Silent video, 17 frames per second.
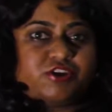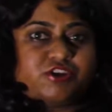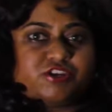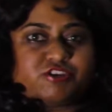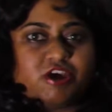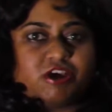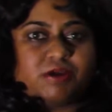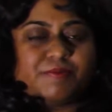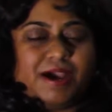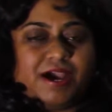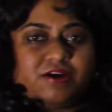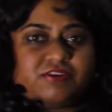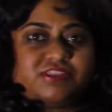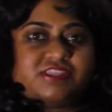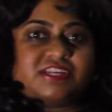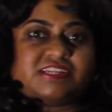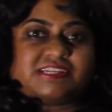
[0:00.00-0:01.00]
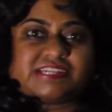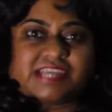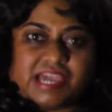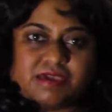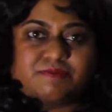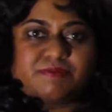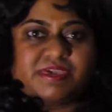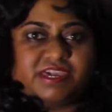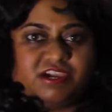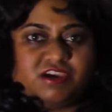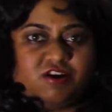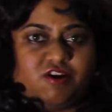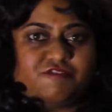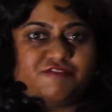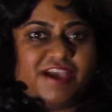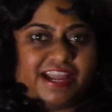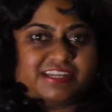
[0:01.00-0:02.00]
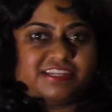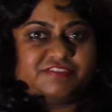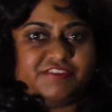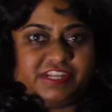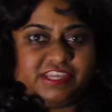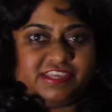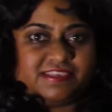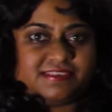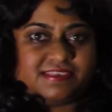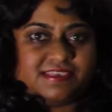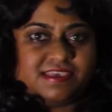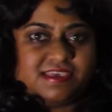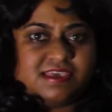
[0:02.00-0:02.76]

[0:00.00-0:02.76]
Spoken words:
going to talk about the timing of activities.